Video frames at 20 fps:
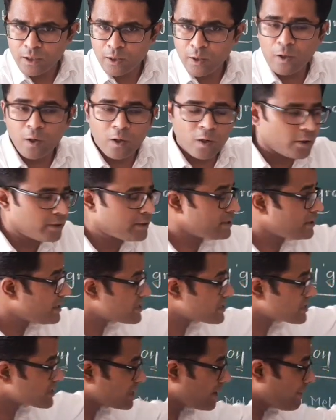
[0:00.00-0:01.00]
on the
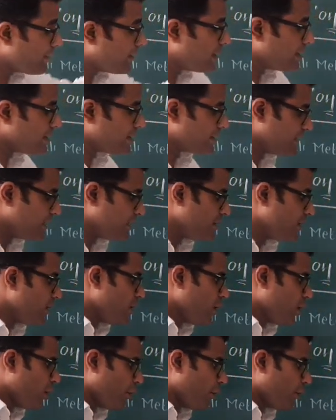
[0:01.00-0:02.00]

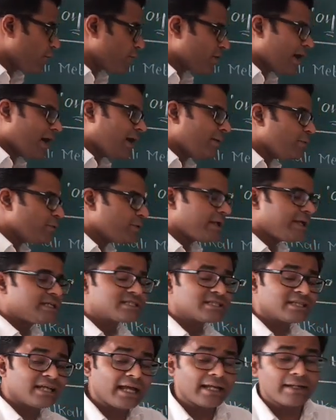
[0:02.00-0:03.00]
stability of
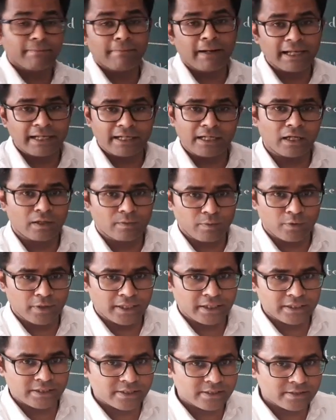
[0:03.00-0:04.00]
carbonates and
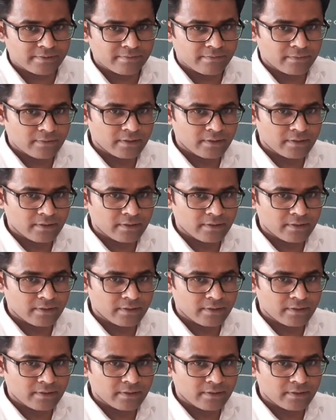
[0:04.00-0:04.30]
bicarbonates.